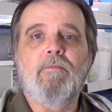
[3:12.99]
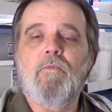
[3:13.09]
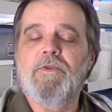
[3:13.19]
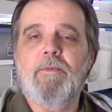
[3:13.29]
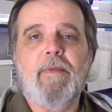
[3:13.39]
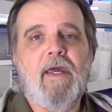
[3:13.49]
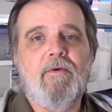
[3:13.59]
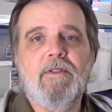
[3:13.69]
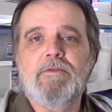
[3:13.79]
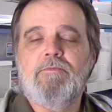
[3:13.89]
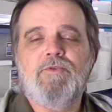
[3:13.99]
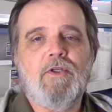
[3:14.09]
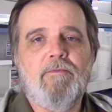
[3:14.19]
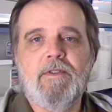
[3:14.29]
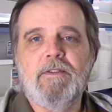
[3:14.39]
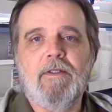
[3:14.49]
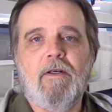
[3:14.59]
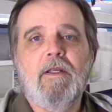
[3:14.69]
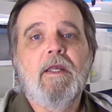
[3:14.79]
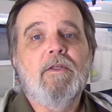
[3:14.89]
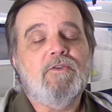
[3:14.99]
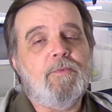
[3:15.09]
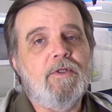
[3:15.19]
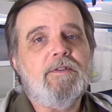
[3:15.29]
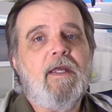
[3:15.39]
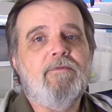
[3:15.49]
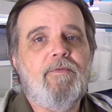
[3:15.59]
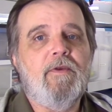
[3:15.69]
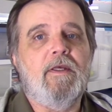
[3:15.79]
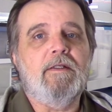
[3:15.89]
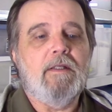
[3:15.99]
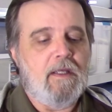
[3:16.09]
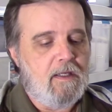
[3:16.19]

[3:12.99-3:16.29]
with the battery shoved in there. It's a pretty tight fit.